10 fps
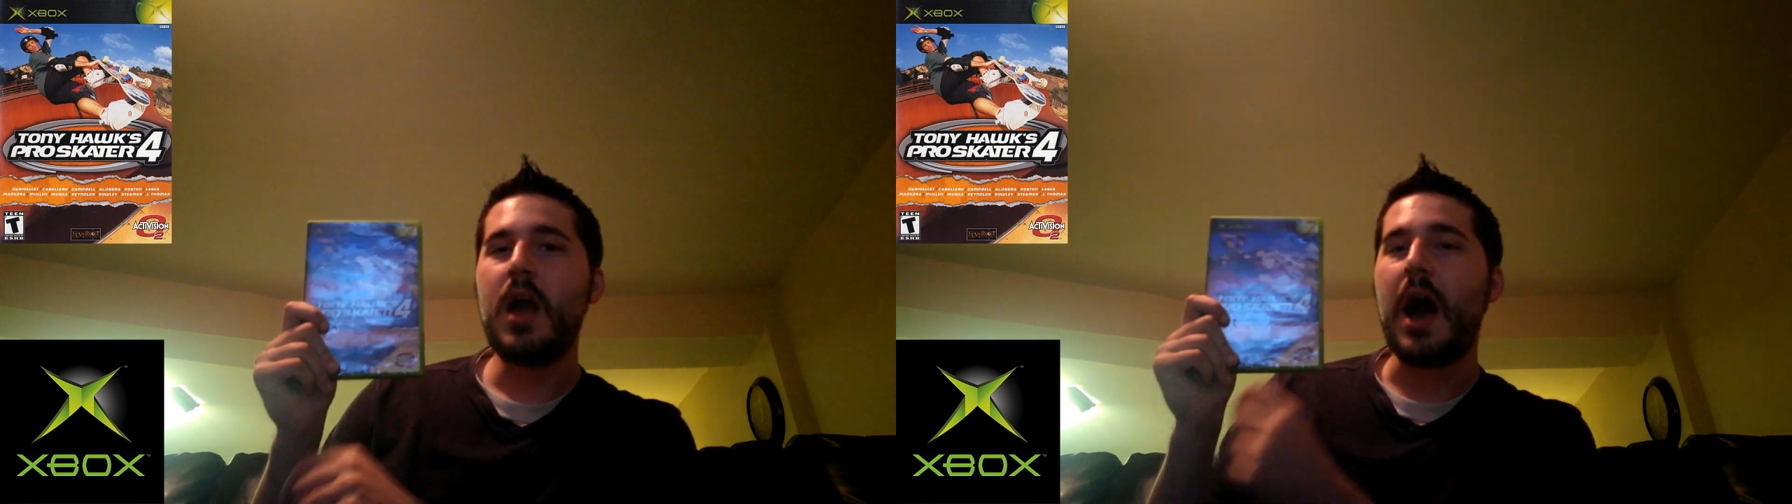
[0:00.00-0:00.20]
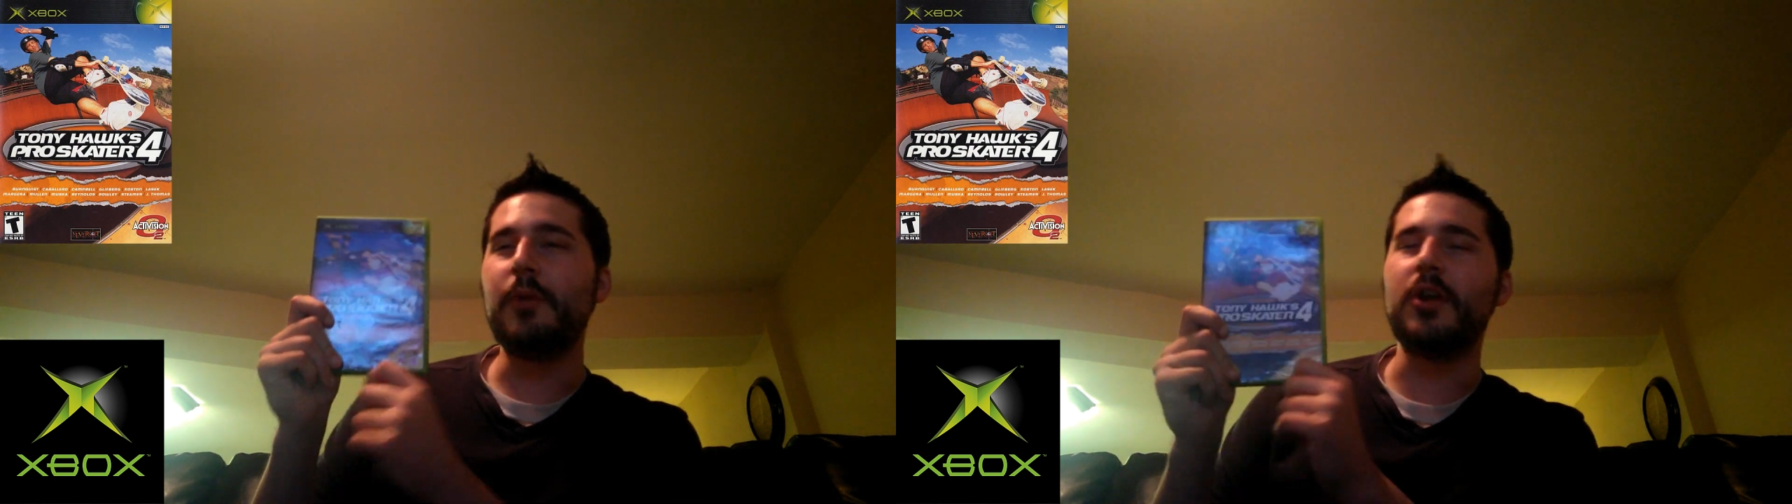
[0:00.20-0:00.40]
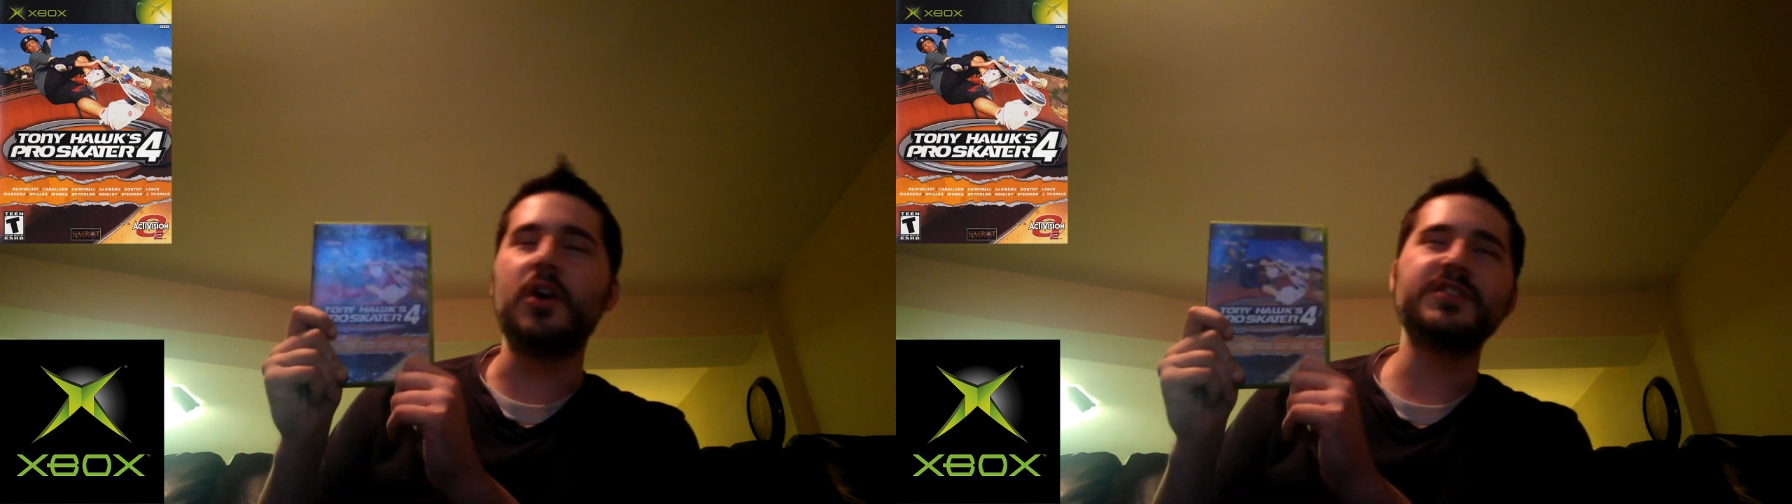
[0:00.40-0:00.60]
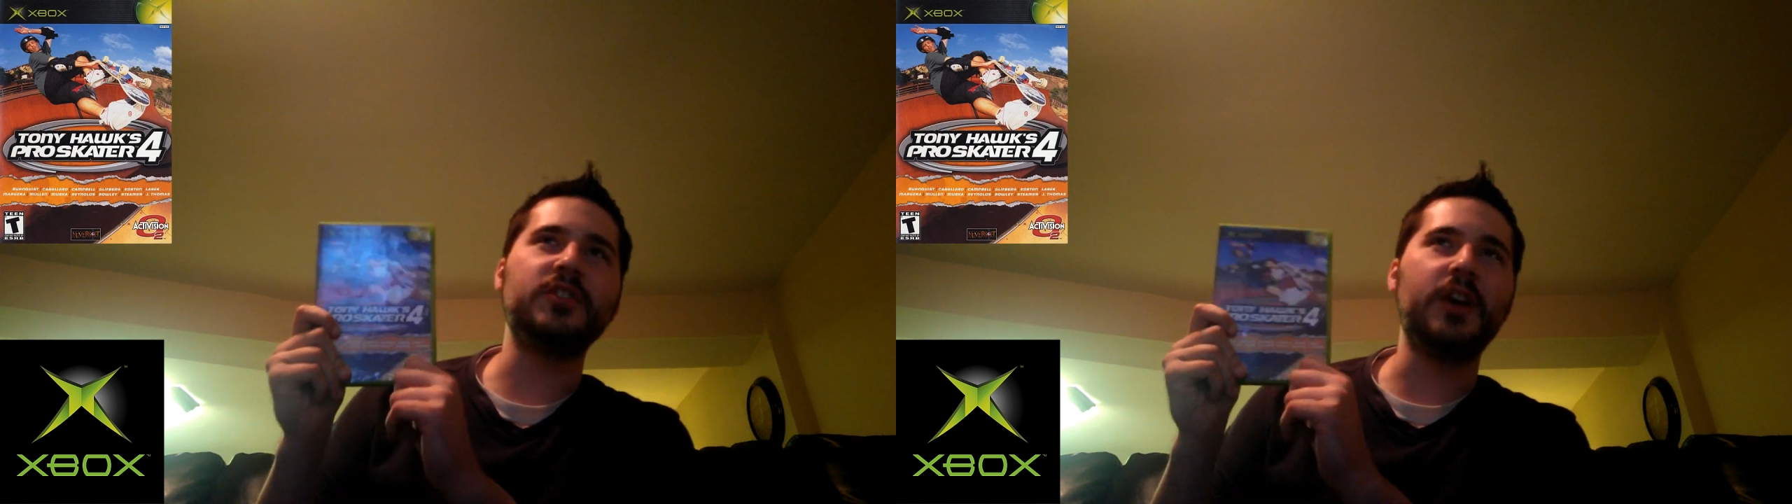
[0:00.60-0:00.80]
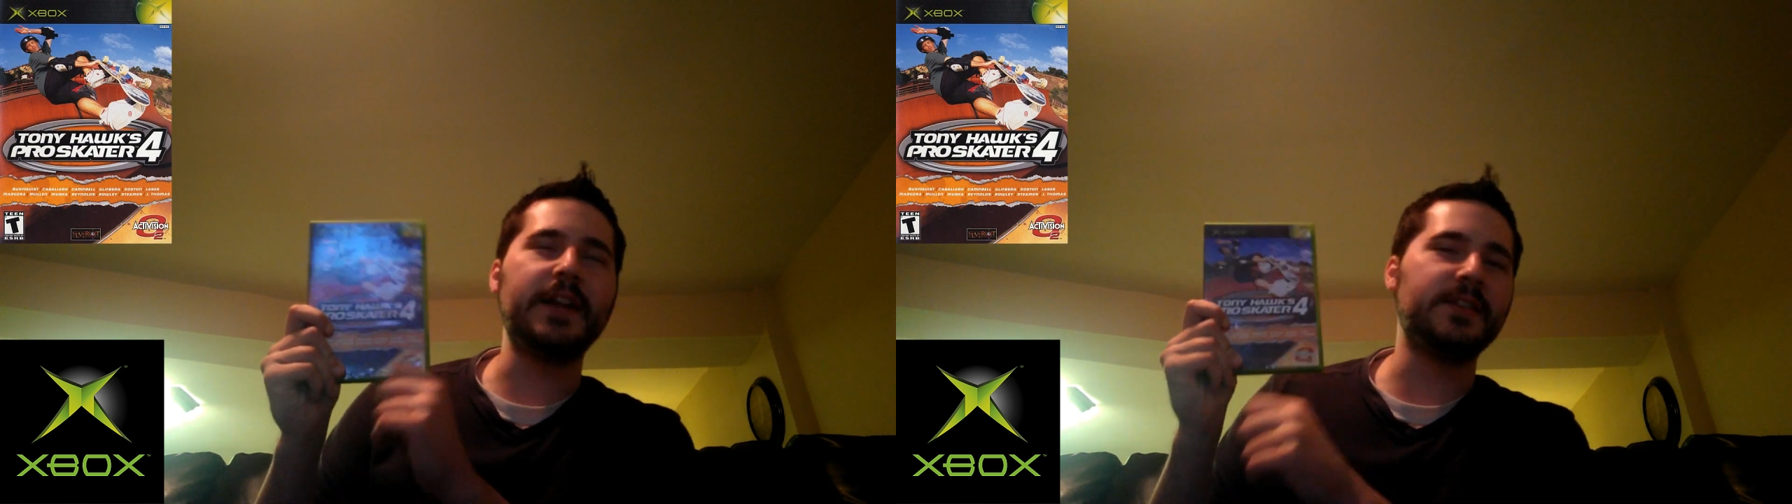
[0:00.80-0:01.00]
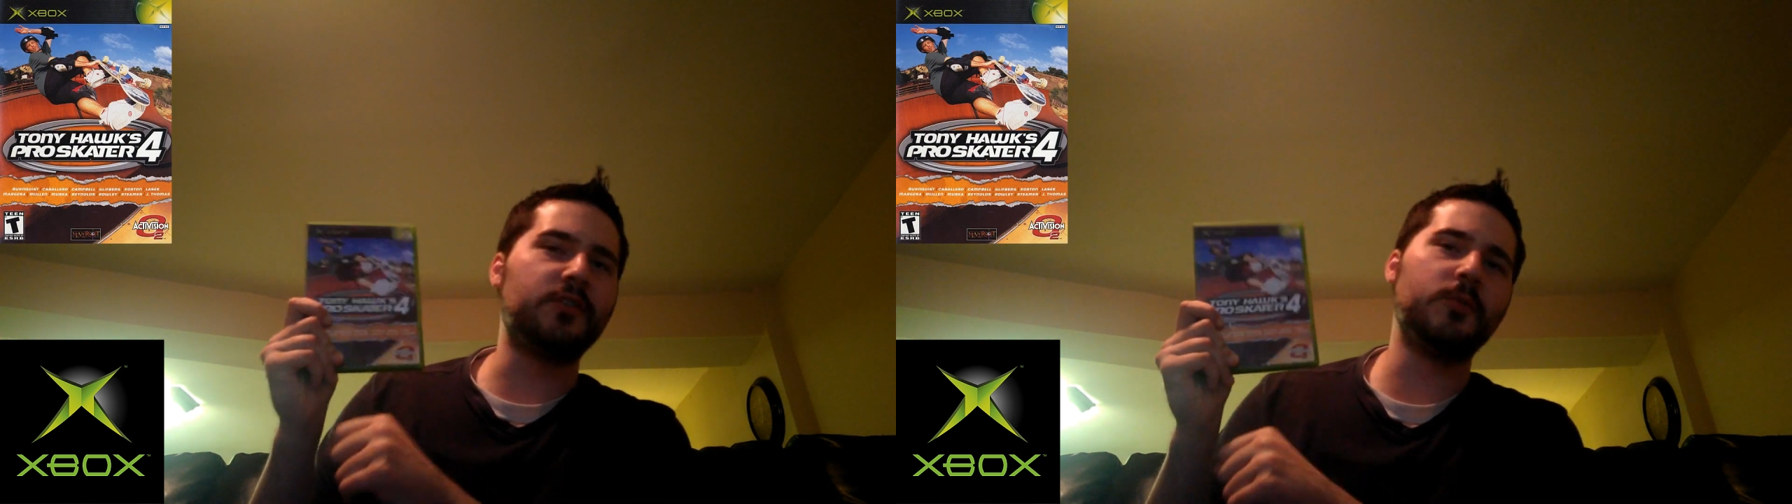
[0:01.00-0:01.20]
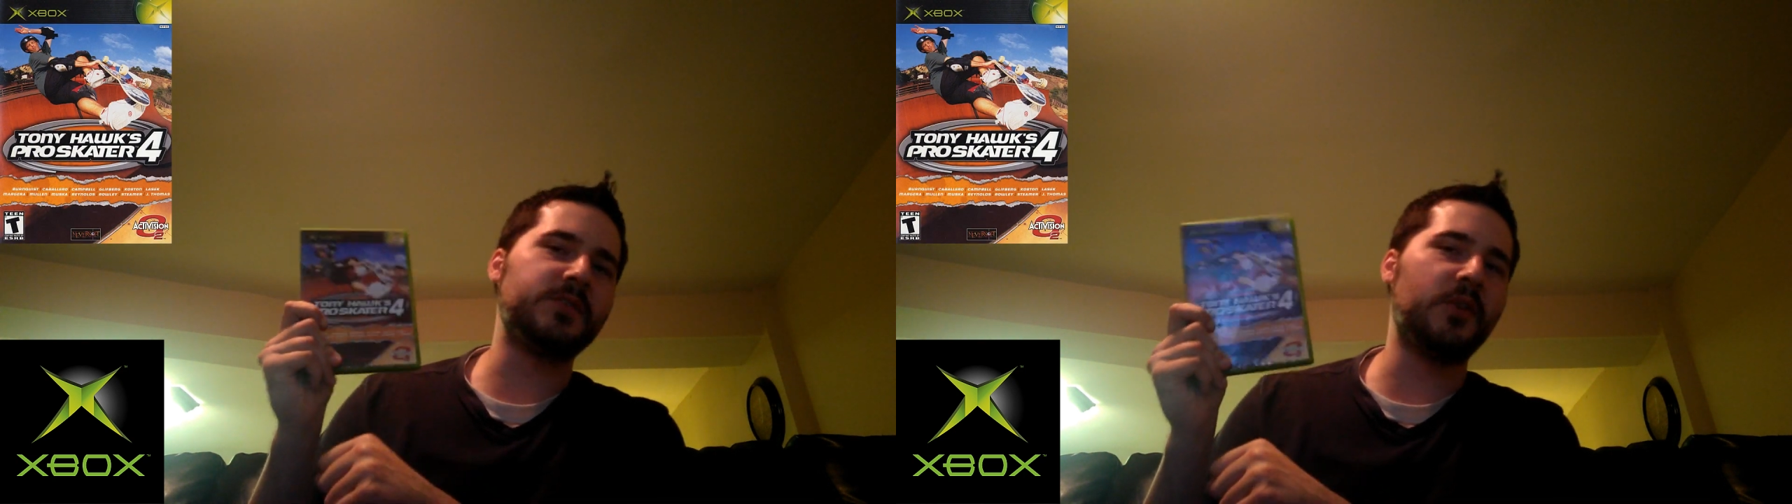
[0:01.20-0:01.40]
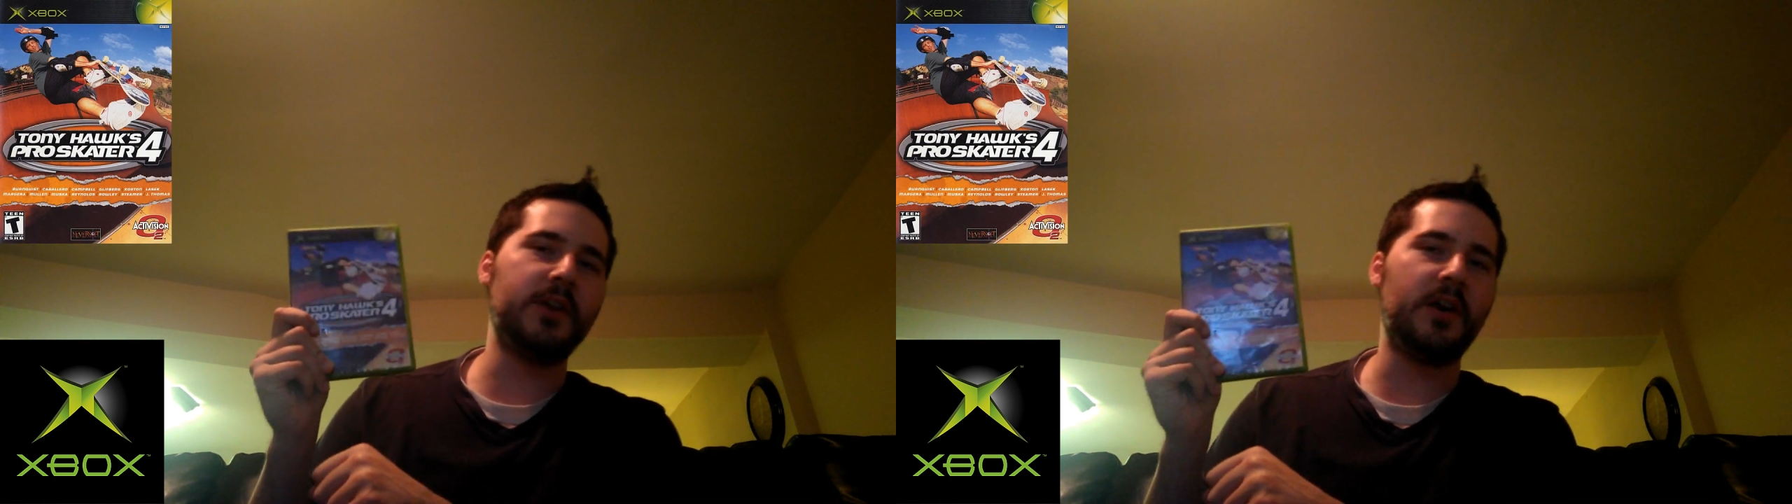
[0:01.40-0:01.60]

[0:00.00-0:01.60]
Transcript: I would also like to group Tony